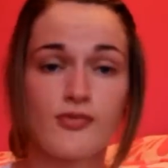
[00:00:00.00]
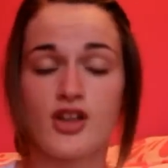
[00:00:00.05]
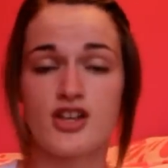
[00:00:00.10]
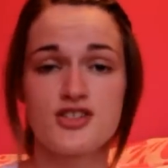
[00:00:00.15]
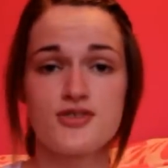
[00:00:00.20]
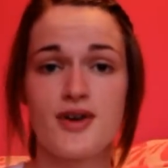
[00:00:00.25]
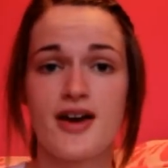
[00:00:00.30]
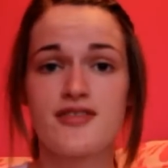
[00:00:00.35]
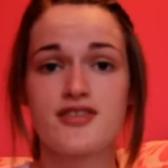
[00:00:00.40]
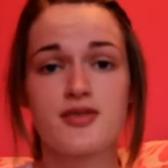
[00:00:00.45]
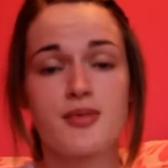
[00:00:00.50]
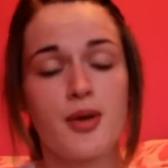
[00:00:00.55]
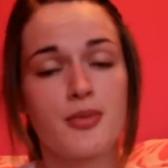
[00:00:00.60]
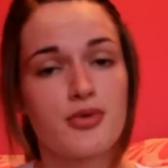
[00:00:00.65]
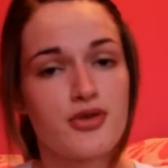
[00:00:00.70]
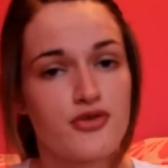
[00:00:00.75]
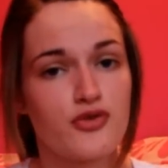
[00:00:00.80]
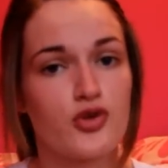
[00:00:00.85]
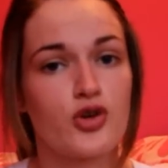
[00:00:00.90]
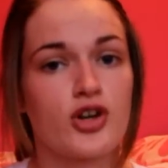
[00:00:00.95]
So I've come up
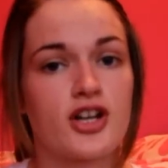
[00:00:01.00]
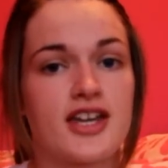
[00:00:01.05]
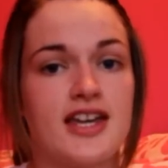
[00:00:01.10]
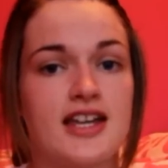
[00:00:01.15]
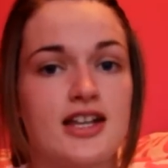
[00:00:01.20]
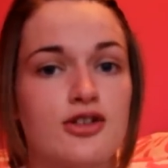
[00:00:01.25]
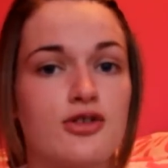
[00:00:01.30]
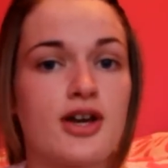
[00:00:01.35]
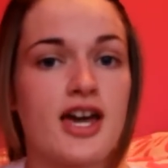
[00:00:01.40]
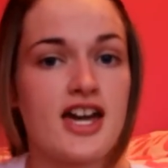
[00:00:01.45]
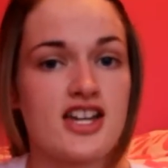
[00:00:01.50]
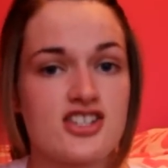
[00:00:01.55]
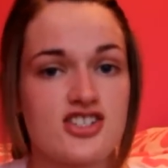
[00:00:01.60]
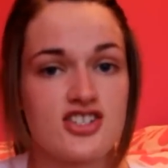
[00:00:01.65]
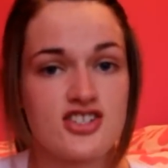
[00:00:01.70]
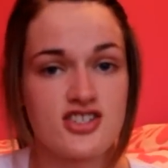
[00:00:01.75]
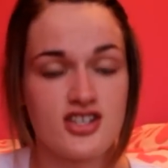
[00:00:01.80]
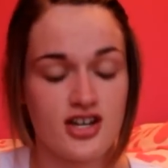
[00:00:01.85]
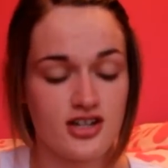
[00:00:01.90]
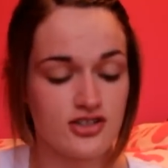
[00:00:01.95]
with four key
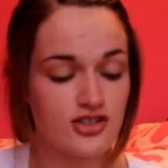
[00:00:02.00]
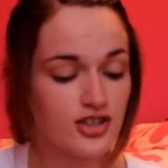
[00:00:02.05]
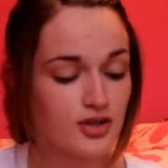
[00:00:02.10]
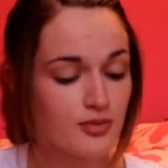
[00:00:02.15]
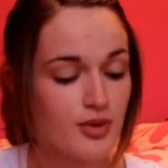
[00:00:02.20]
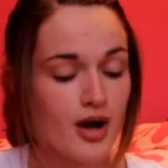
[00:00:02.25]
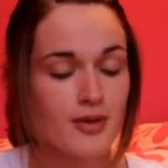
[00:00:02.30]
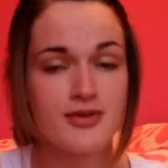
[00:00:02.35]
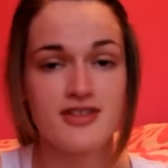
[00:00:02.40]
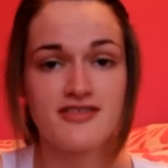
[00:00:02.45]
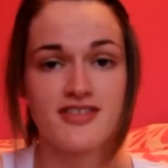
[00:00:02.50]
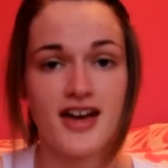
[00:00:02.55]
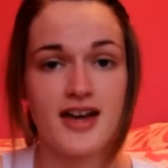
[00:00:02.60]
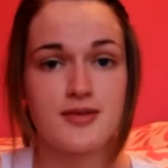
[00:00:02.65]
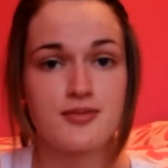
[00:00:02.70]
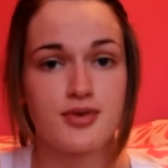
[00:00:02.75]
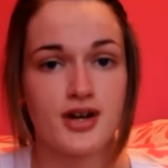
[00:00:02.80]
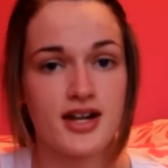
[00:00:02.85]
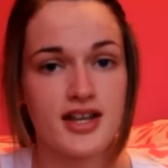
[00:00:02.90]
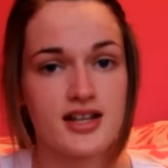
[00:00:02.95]
locations that you can probably
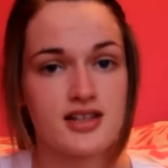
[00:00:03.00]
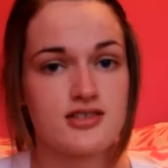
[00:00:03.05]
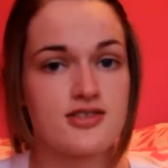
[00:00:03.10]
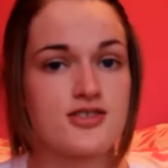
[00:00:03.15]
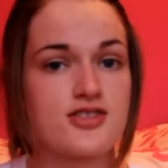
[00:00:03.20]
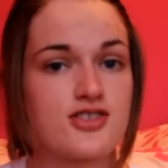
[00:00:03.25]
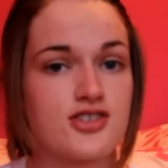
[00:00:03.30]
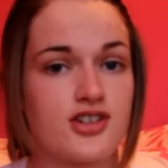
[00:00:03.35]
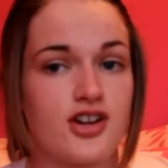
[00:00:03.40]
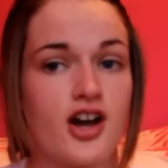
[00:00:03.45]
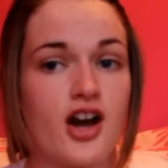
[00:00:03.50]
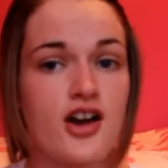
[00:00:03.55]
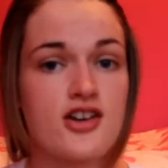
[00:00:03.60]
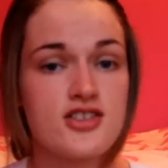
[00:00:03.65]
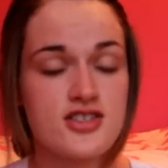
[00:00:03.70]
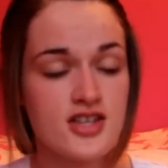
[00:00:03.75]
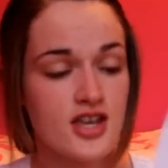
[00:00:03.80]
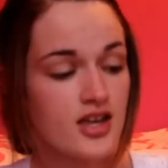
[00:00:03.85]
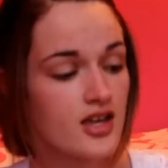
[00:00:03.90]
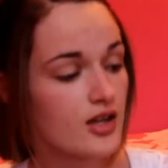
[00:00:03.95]
find pretty close to your
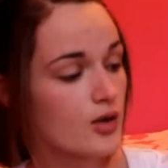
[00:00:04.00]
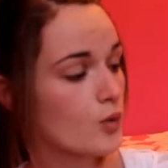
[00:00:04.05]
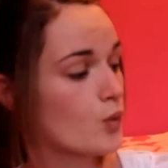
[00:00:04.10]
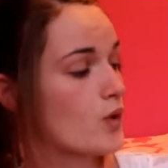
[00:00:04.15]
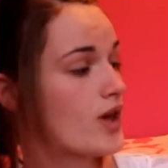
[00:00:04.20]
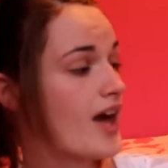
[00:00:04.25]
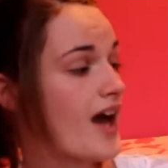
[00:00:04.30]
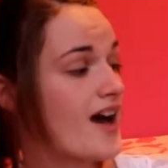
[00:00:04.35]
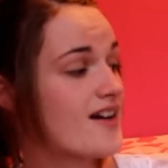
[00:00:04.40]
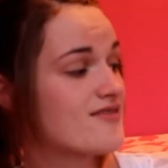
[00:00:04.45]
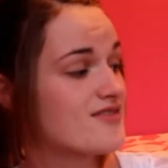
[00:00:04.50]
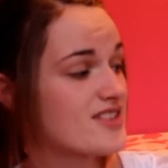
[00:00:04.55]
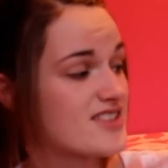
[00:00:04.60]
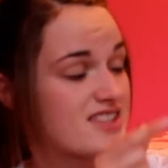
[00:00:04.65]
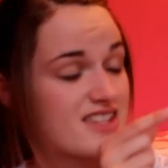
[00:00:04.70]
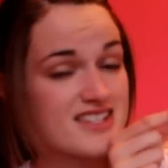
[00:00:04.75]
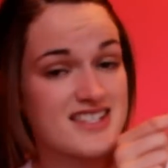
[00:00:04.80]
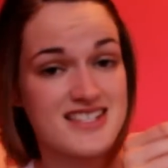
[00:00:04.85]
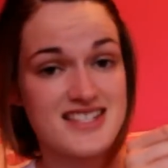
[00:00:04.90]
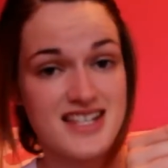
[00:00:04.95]
house. We have
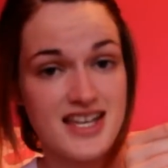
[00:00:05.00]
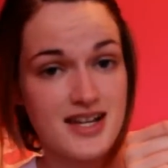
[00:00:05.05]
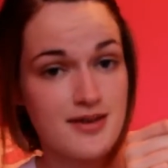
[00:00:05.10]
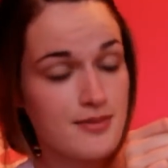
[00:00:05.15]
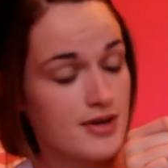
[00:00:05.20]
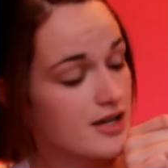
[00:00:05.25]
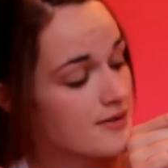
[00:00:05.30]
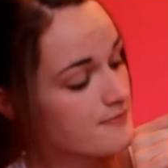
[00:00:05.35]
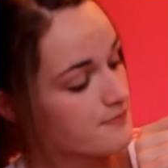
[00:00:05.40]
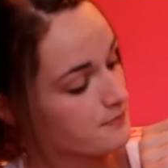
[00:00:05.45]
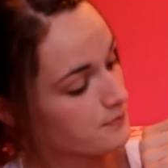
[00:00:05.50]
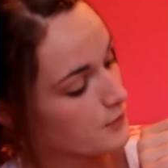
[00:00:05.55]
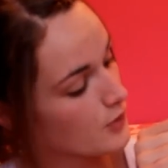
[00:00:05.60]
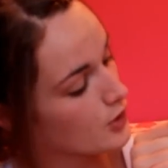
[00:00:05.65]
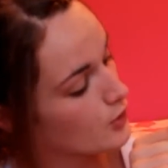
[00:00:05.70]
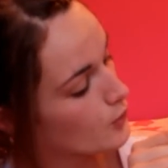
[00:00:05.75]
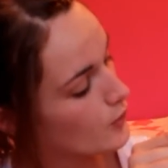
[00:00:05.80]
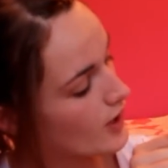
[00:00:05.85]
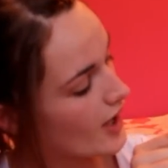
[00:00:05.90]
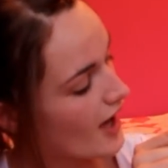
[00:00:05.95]
the cinema,
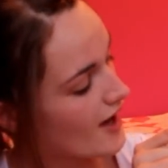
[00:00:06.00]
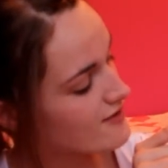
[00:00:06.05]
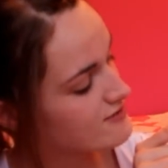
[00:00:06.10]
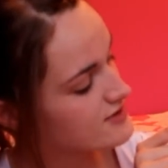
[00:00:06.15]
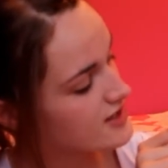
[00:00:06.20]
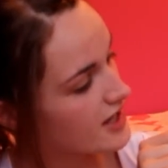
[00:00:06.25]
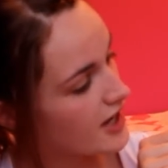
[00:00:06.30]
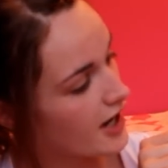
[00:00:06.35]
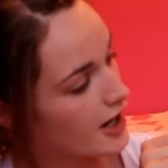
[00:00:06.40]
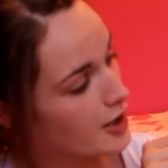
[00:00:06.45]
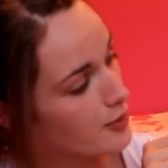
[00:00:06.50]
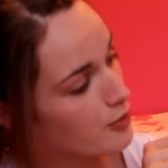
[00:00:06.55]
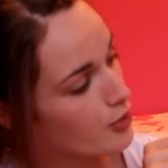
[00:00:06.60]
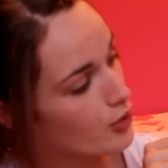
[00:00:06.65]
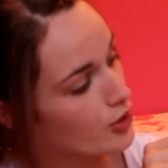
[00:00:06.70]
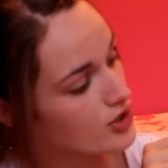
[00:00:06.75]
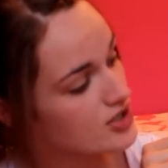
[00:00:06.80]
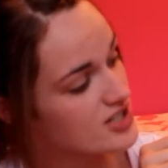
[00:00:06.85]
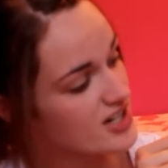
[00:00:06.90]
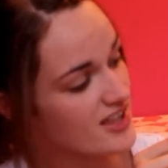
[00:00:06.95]
we have the
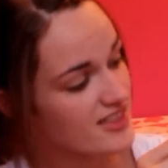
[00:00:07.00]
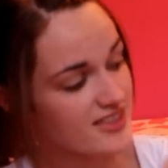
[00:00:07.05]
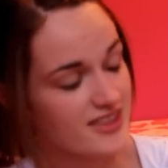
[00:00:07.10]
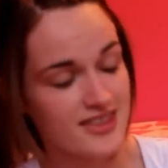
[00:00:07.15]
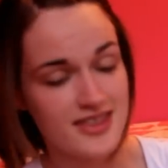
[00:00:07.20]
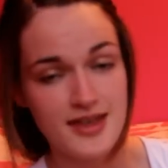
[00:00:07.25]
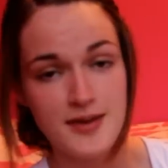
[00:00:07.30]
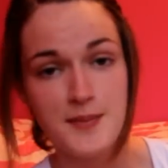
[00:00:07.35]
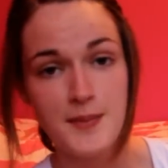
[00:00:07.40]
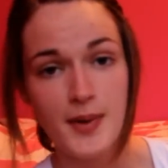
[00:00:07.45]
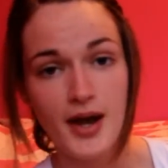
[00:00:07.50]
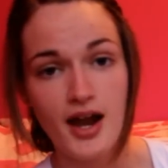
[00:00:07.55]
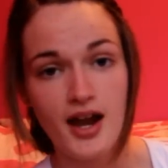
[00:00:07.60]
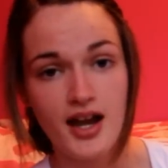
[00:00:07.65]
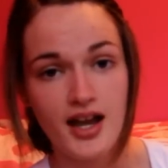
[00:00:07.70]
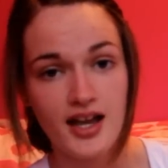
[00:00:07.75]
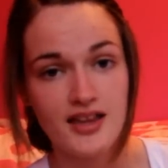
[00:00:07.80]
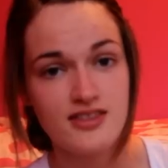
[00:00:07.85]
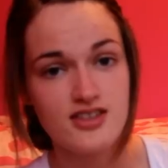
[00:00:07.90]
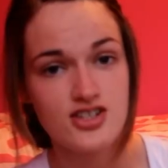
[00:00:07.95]
airport, the theme
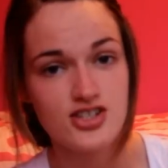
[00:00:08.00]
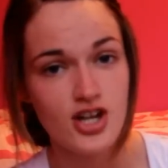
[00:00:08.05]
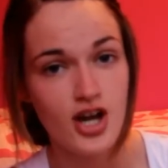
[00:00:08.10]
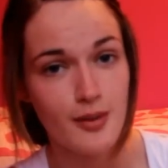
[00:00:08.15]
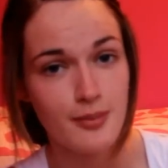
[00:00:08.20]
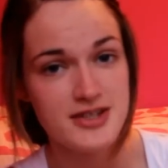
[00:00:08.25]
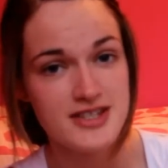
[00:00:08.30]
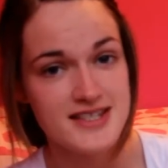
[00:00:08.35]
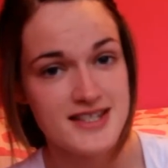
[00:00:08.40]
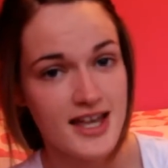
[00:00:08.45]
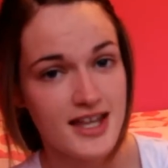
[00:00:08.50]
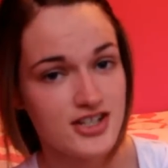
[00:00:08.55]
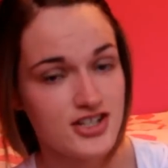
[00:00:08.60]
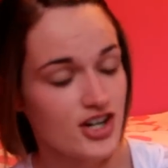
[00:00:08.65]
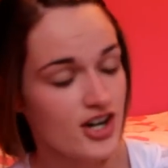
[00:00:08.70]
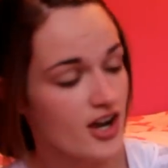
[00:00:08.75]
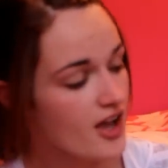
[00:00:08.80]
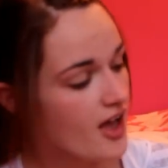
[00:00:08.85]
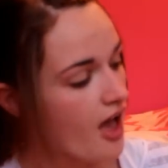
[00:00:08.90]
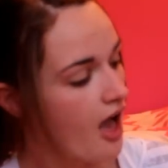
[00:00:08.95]
park and the shopping
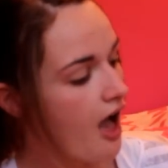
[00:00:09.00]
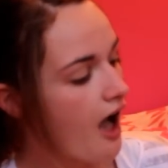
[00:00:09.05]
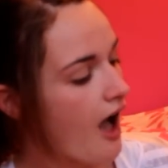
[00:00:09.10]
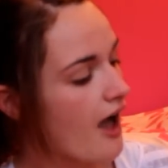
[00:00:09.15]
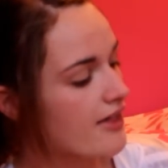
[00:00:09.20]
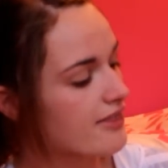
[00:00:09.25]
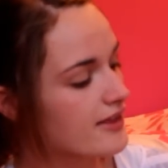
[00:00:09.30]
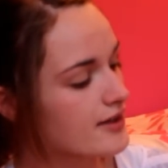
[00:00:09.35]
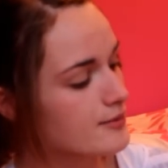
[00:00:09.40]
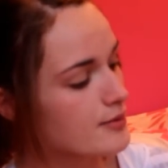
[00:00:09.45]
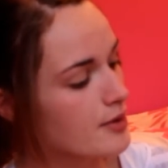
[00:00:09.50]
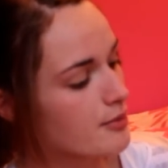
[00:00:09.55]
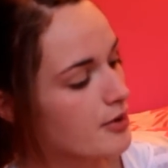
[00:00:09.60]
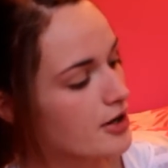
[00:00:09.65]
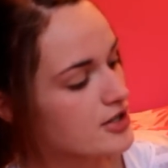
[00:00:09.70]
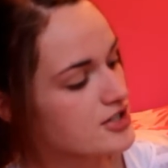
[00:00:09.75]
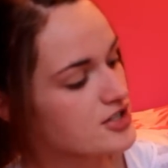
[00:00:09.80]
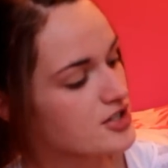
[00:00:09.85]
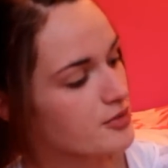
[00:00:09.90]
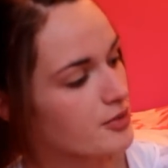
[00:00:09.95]
centre. I think my
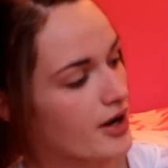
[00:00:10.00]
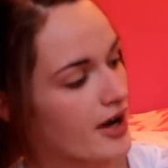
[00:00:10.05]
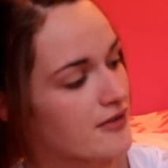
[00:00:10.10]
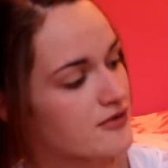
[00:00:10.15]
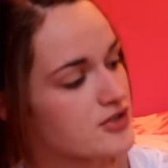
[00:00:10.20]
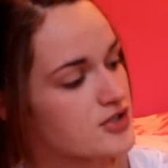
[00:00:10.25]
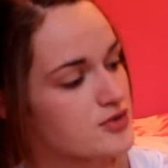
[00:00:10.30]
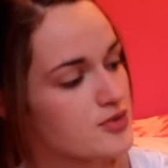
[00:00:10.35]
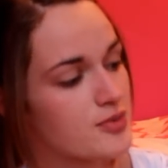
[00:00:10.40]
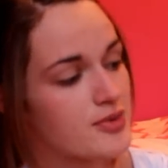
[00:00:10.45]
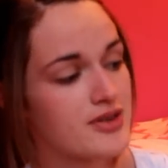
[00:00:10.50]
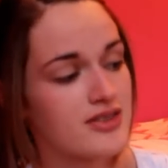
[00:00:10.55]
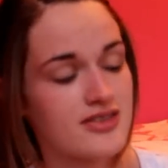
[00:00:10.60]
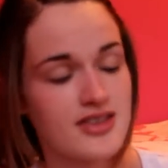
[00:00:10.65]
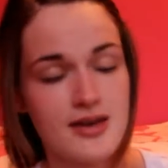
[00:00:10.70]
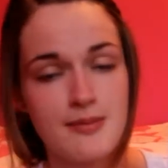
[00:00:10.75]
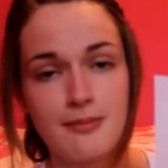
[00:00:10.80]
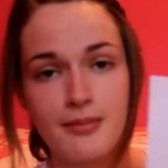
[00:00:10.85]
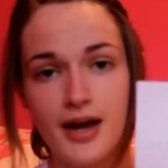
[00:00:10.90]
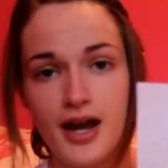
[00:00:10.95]
personal preference would be
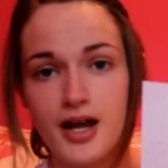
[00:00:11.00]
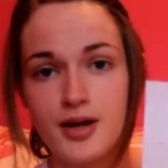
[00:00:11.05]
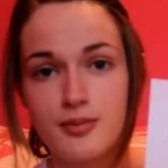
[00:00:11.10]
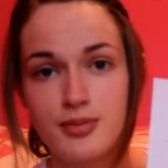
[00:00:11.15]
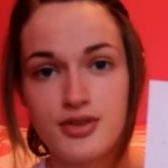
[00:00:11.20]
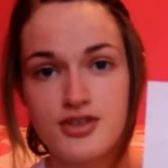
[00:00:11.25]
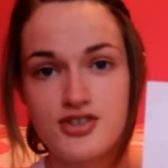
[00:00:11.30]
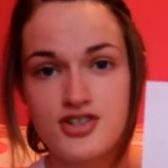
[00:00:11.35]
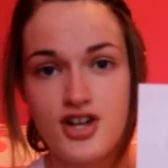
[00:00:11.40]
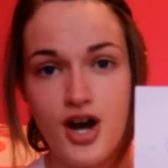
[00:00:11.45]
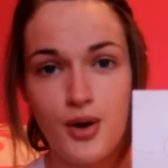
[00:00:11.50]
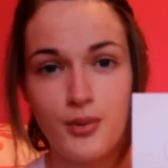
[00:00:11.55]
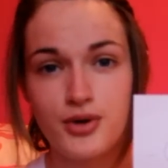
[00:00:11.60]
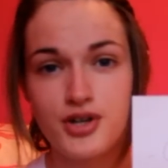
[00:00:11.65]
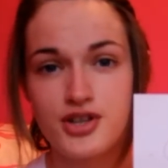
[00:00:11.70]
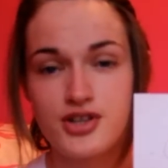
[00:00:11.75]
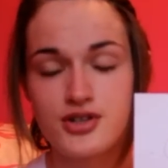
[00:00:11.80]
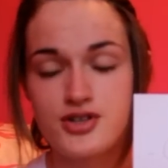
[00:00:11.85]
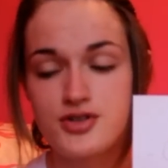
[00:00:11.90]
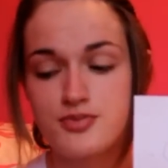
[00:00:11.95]
theme park but there's not one
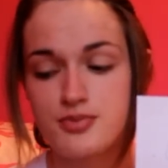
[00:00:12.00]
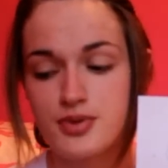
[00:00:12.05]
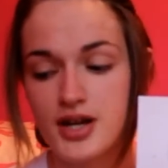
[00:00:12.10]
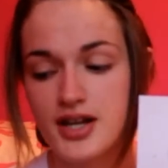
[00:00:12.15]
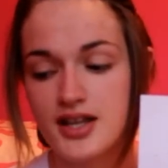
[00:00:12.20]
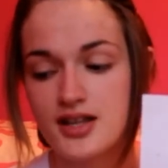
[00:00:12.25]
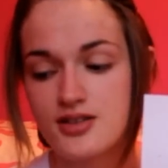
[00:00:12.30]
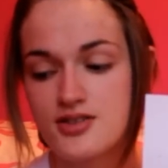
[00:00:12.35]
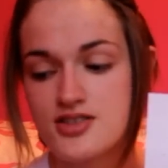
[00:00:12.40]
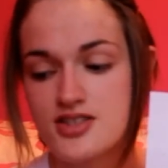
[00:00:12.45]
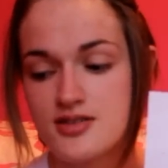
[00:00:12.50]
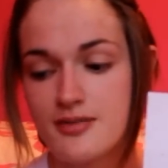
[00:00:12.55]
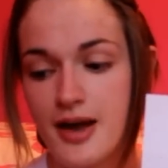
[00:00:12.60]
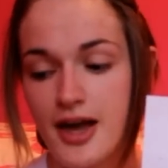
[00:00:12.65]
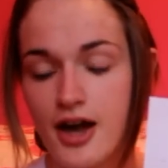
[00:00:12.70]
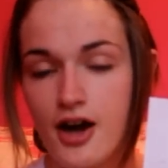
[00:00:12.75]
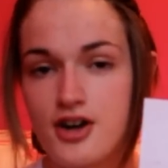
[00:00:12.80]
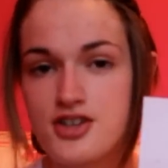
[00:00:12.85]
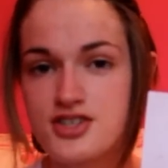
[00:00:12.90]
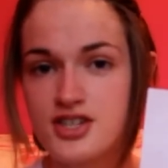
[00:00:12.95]
of those pretty close to my
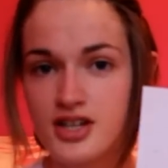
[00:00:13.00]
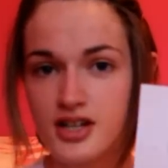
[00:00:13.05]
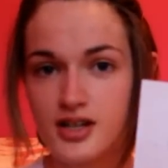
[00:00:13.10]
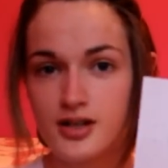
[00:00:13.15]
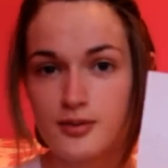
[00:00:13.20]
house.